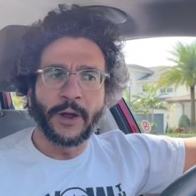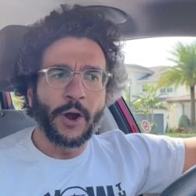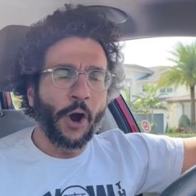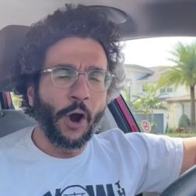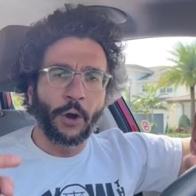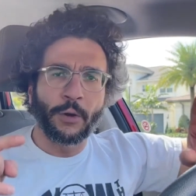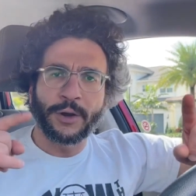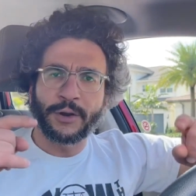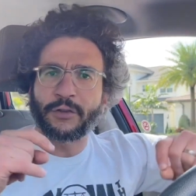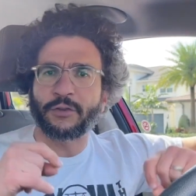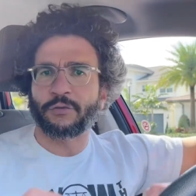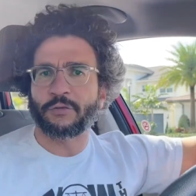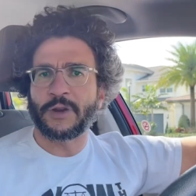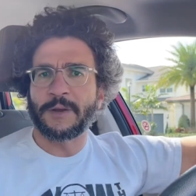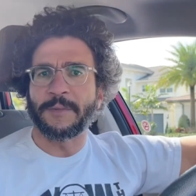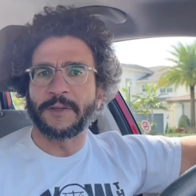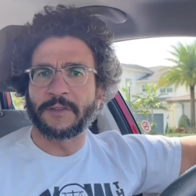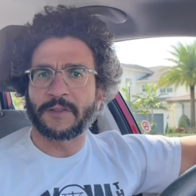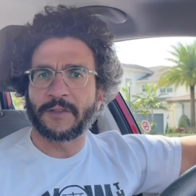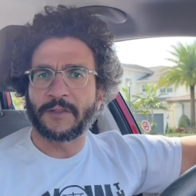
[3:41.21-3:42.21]
are
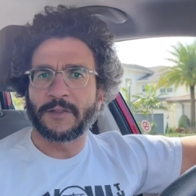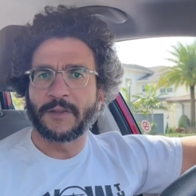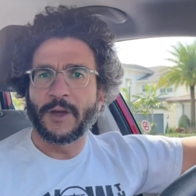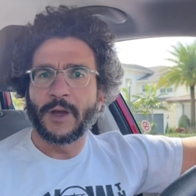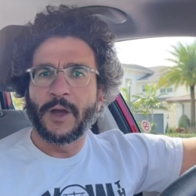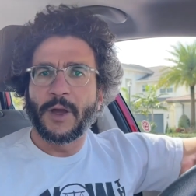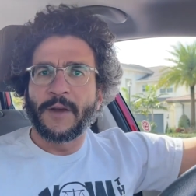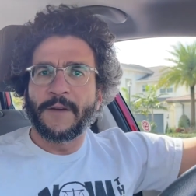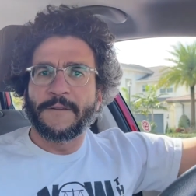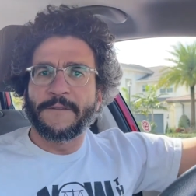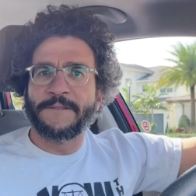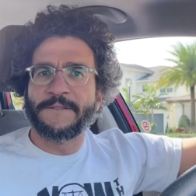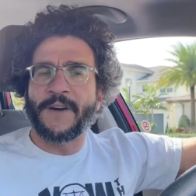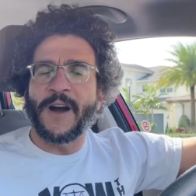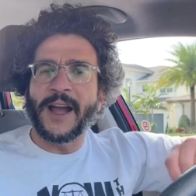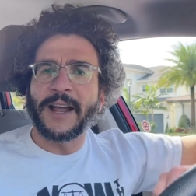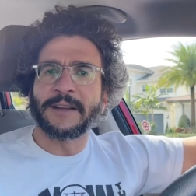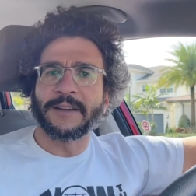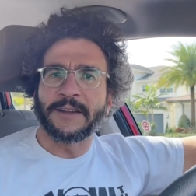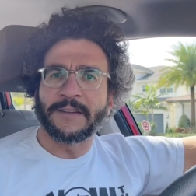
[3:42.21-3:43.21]
extremists,
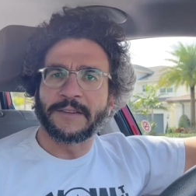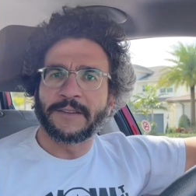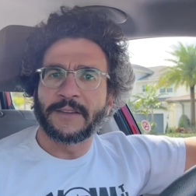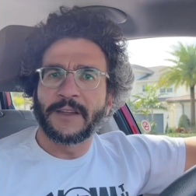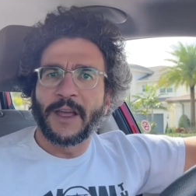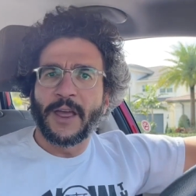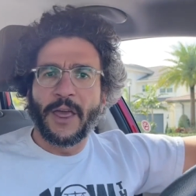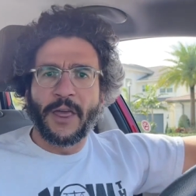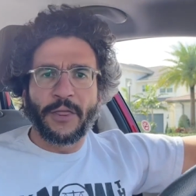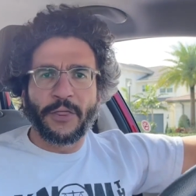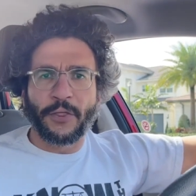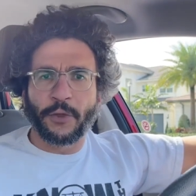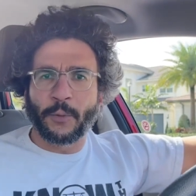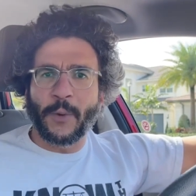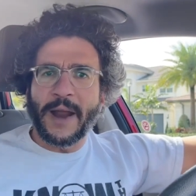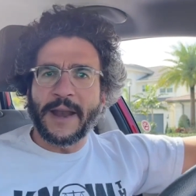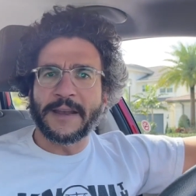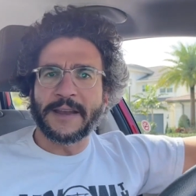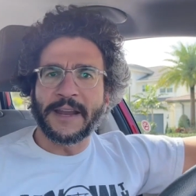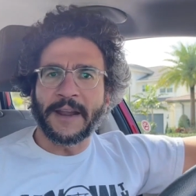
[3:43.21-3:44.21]
violent,
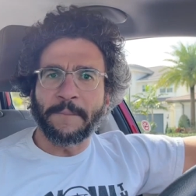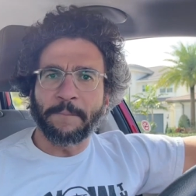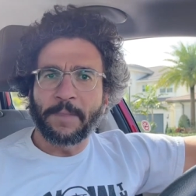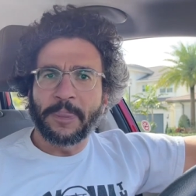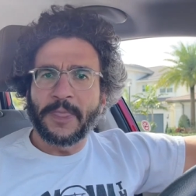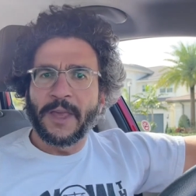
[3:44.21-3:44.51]
threatening.